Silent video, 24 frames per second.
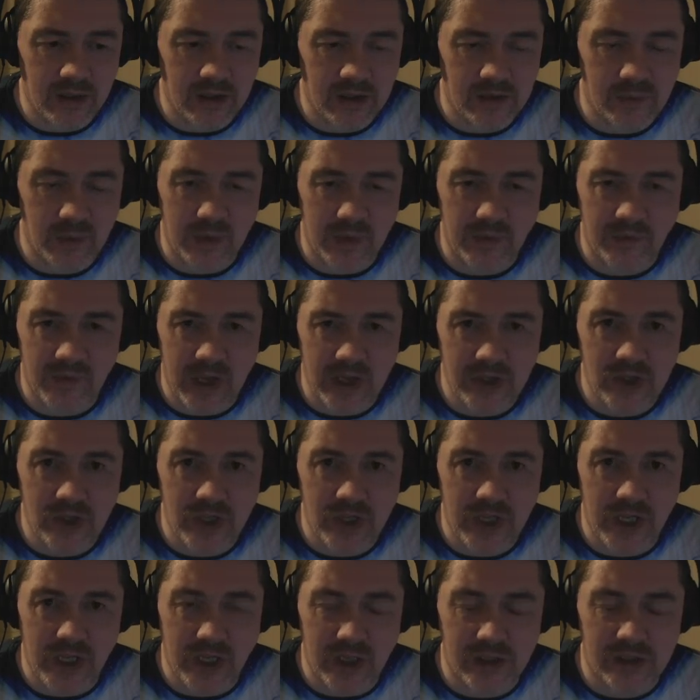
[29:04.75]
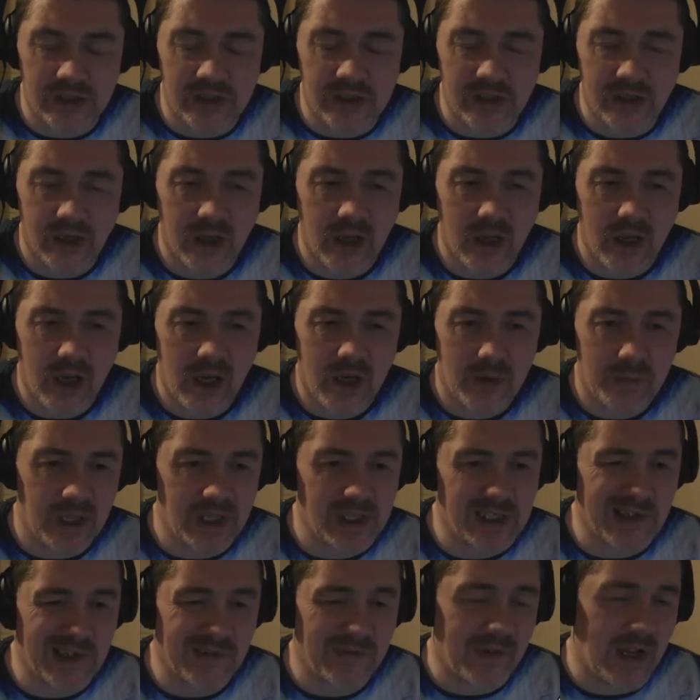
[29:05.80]
sweet veggie cakes, but
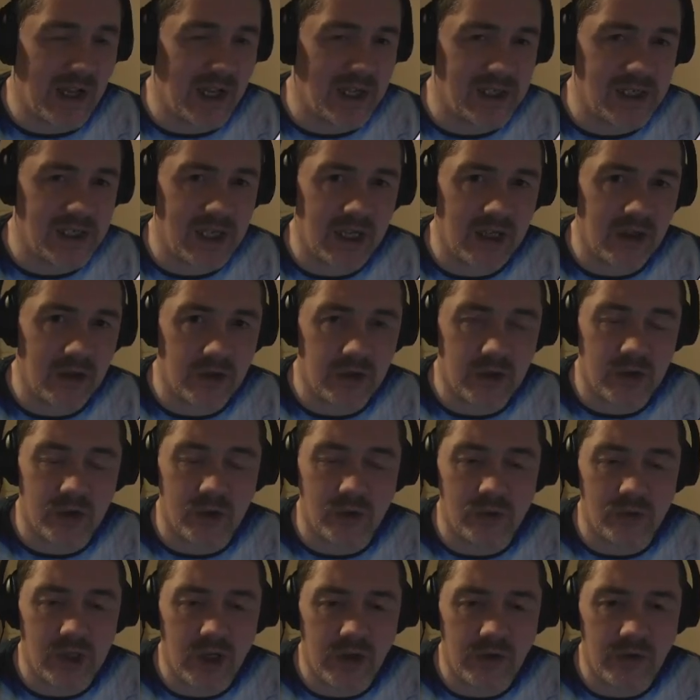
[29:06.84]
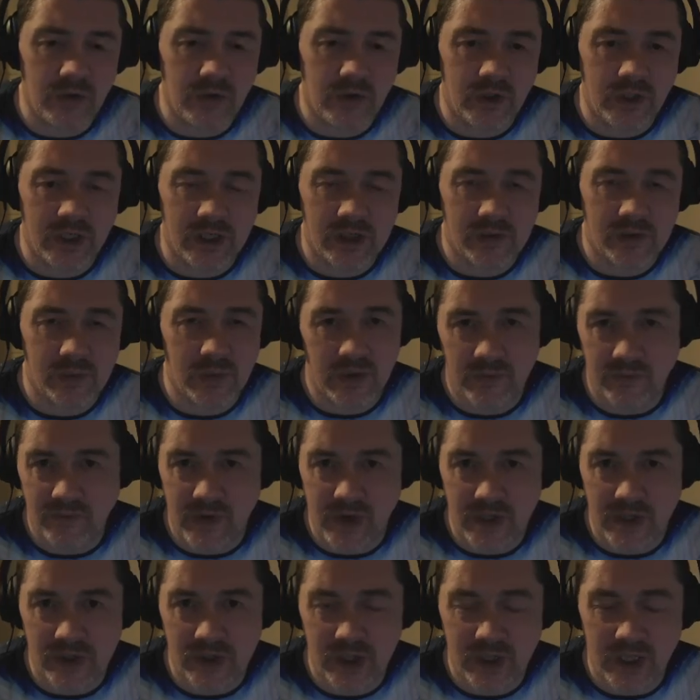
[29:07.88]
there's a 30-second cooldown on the sweet
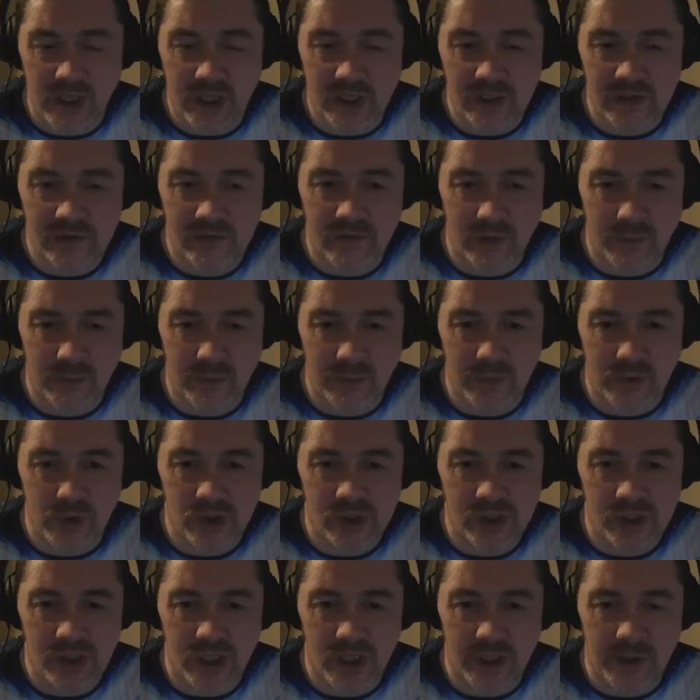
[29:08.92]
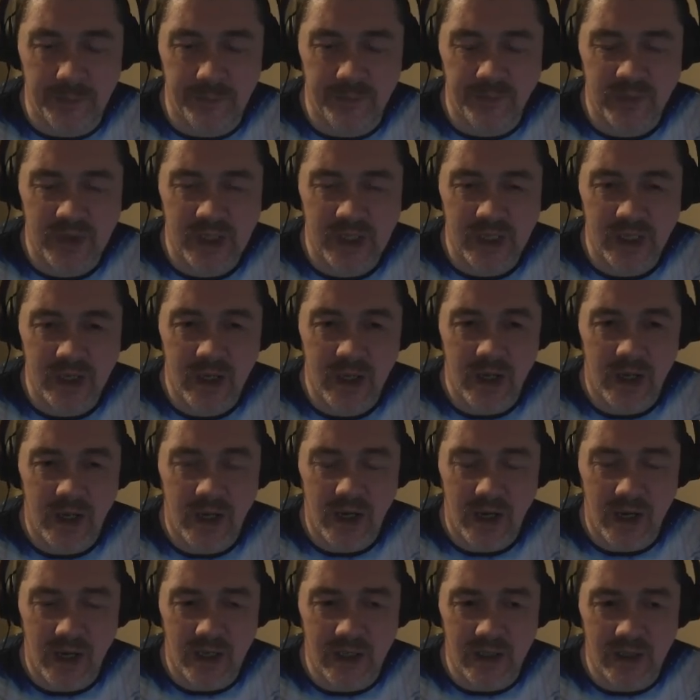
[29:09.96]
veggie cakes when I'm using it.
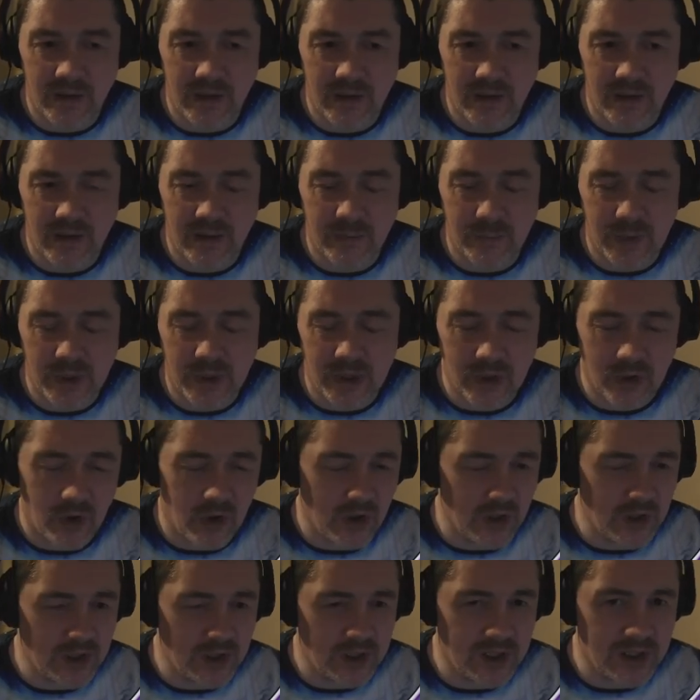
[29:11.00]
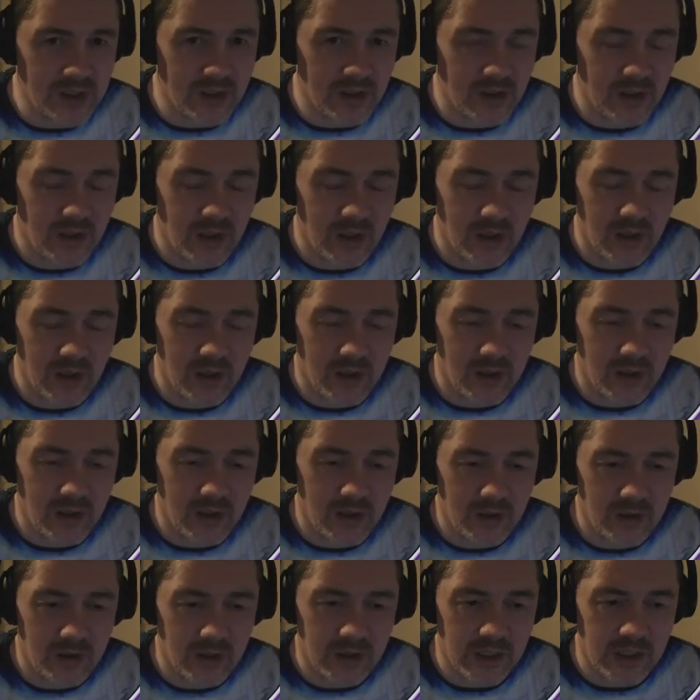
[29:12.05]
And because
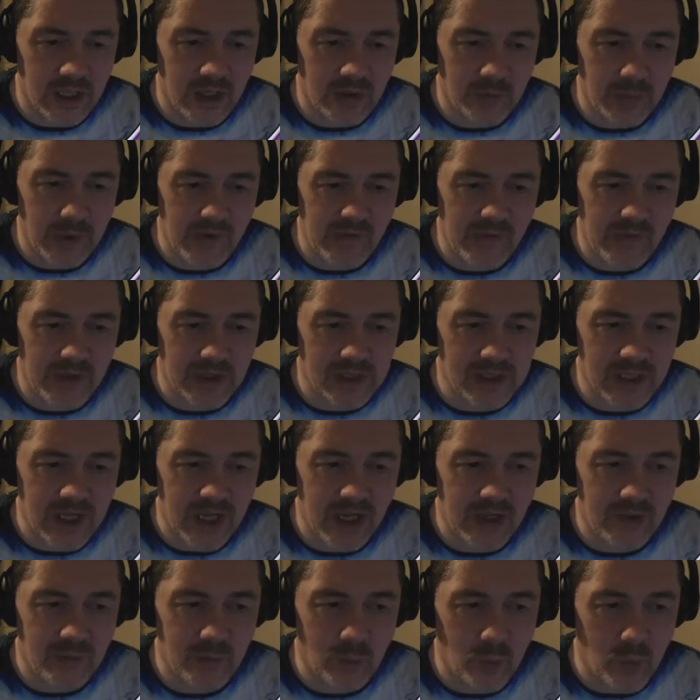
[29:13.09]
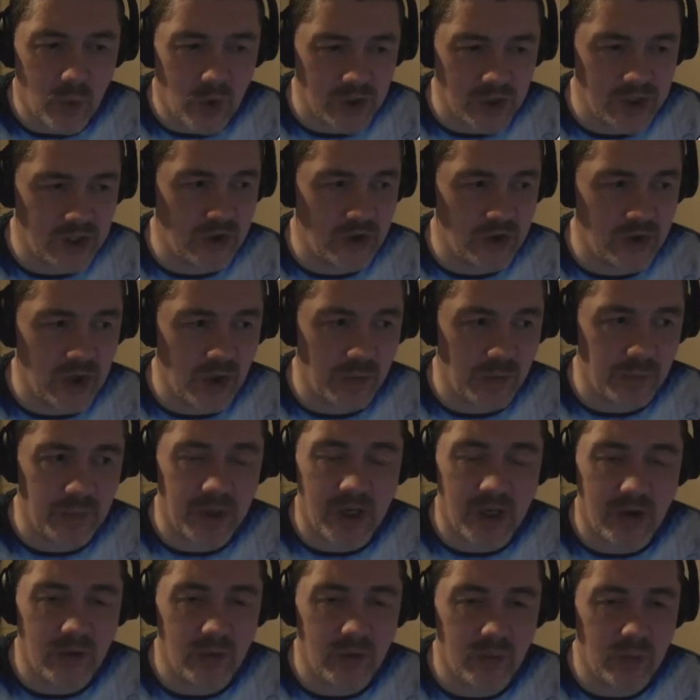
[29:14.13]
the Dinopithecus Kin wasn't jumping
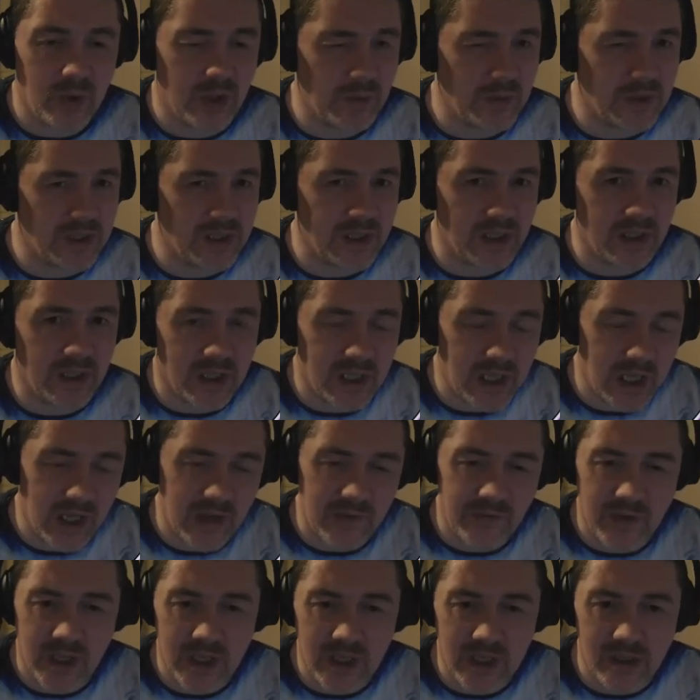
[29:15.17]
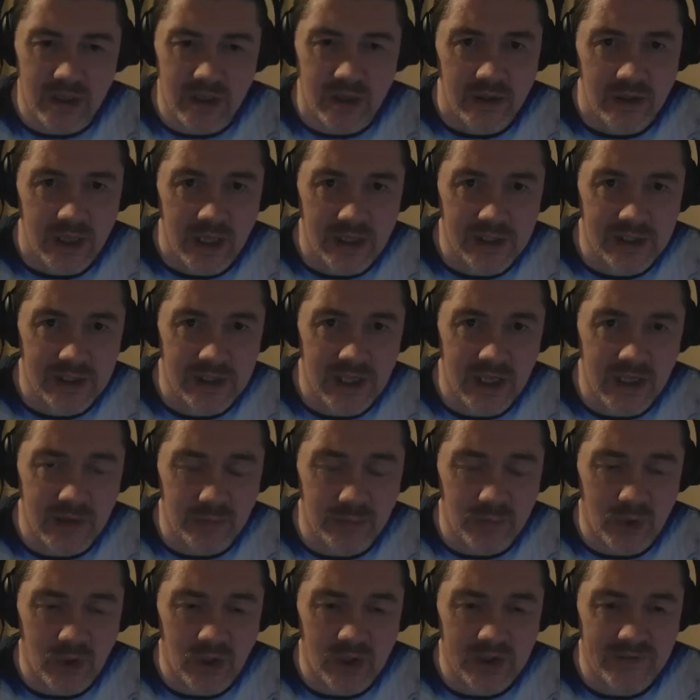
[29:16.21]
out when it was in the cave area in that second
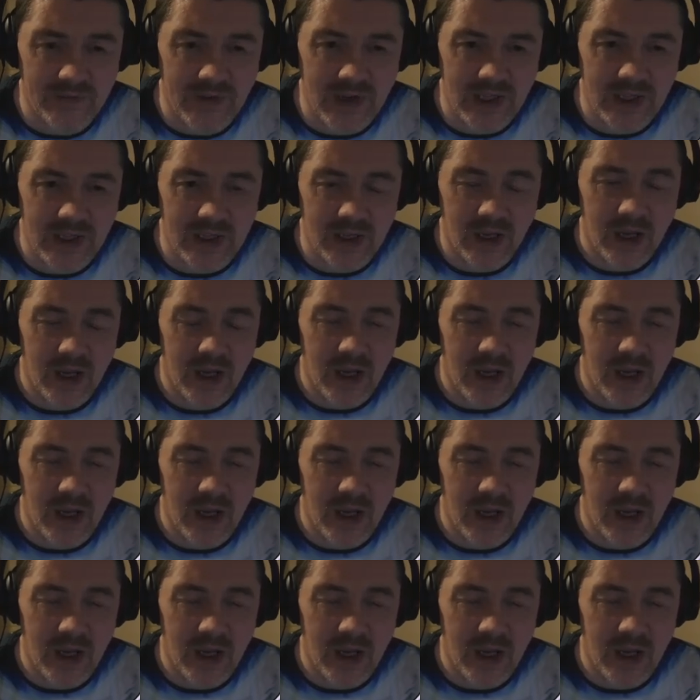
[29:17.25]
boss fight,